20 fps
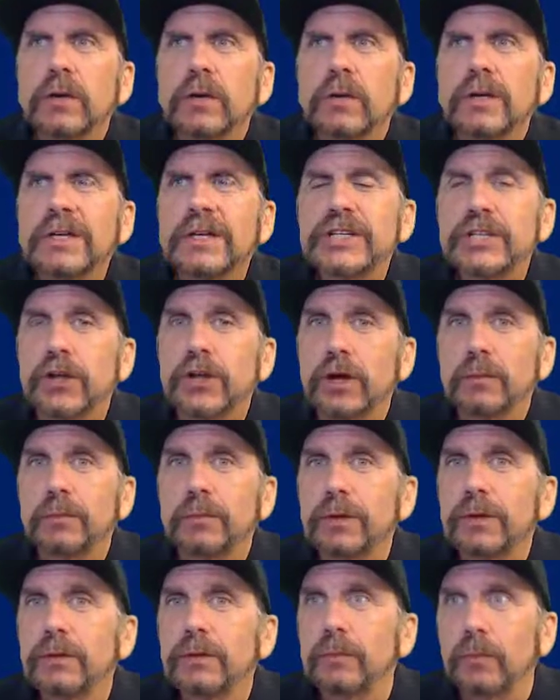I'm going to start
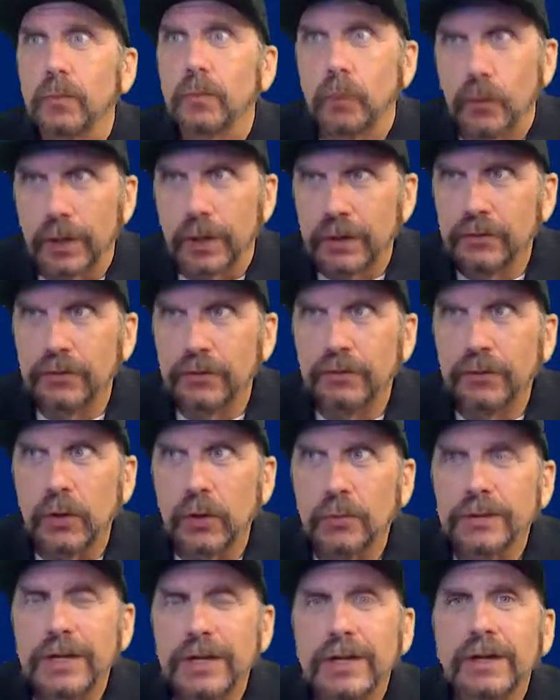with what is a
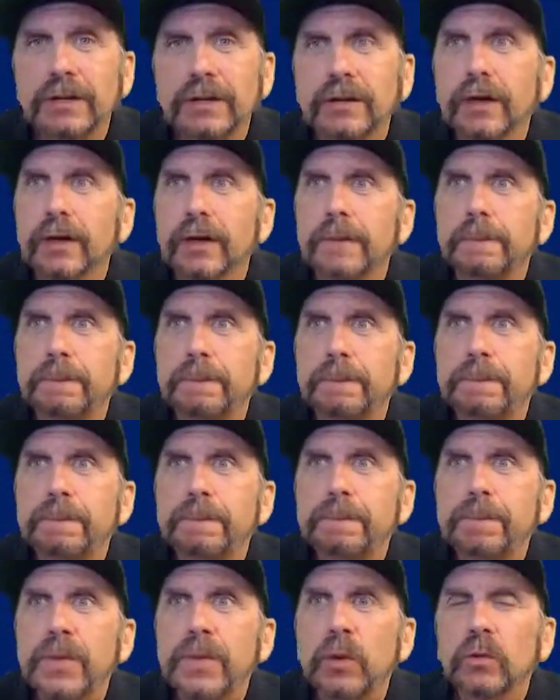float data type.
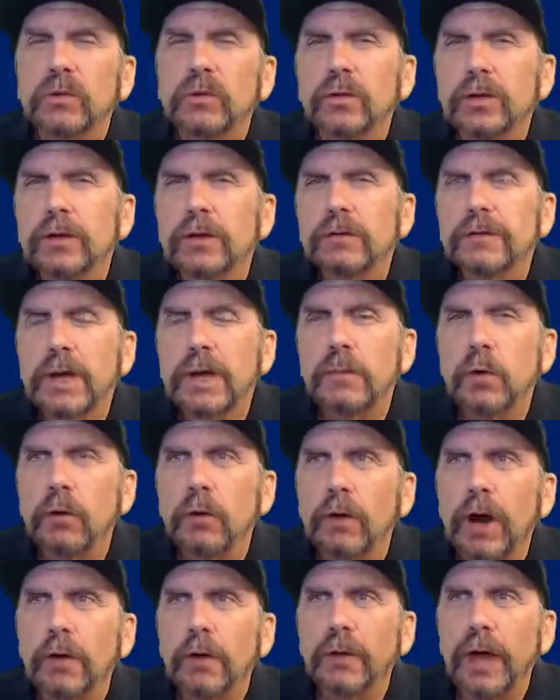We'll do a little demo
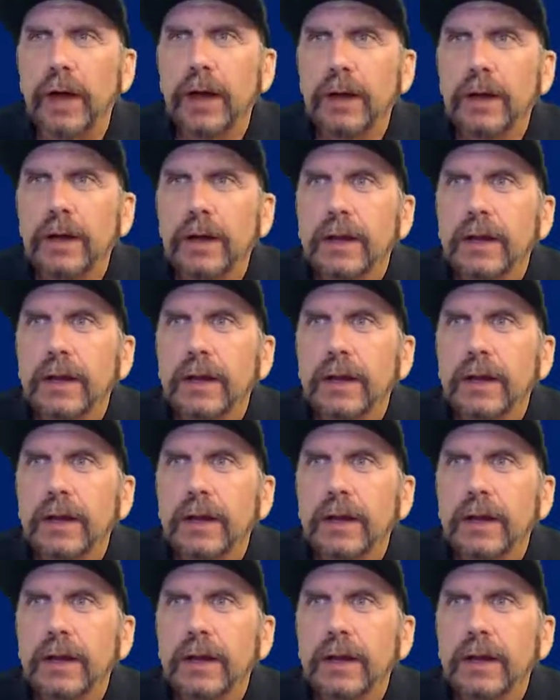around that.